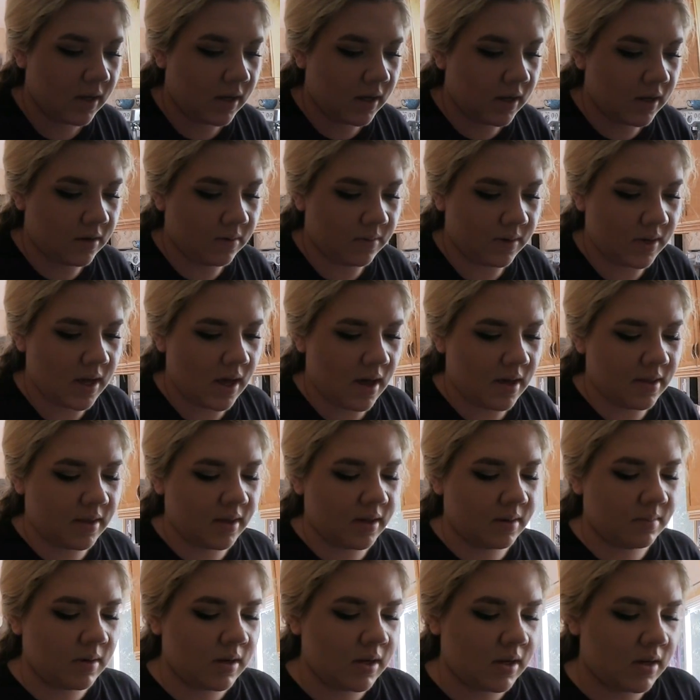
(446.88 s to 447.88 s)
Anyway, yeah, I
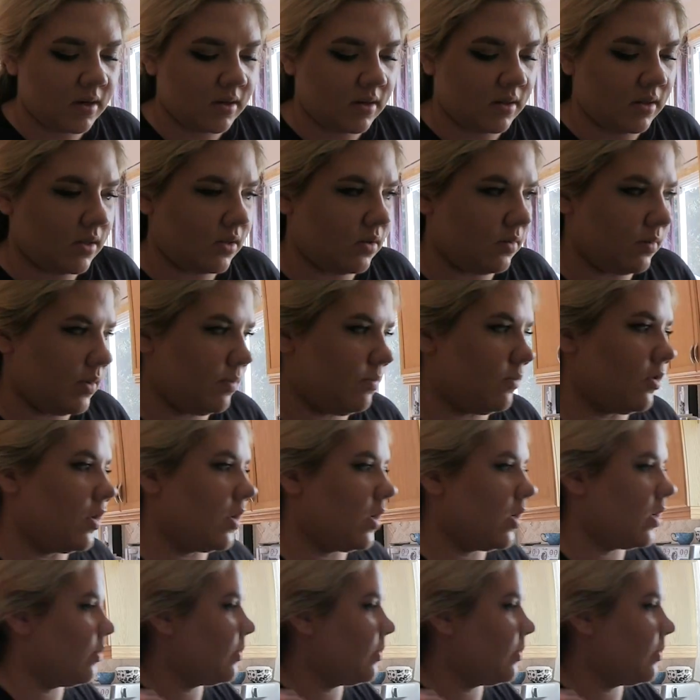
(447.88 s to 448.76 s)
think I'm gonna add a little bit more.